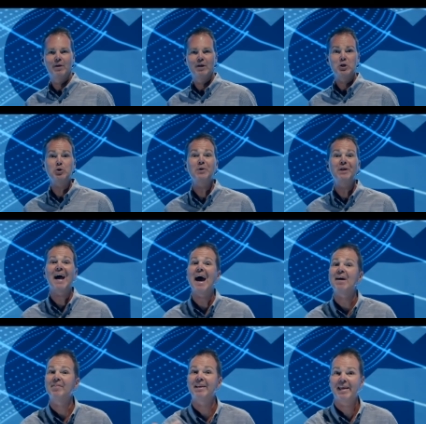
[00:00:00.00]
You need to
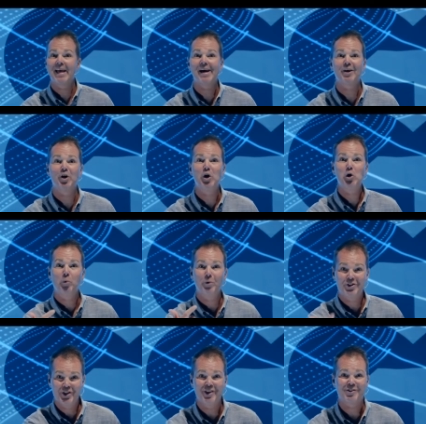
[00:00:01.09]
have an encounter with
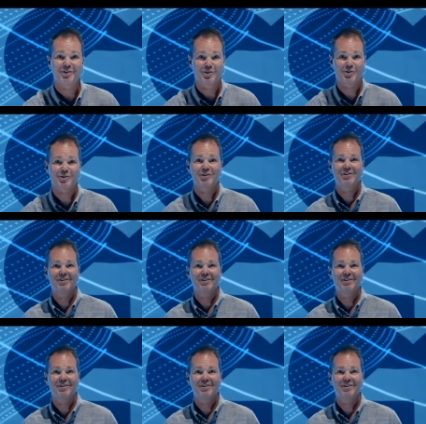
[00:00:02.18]
Jesus.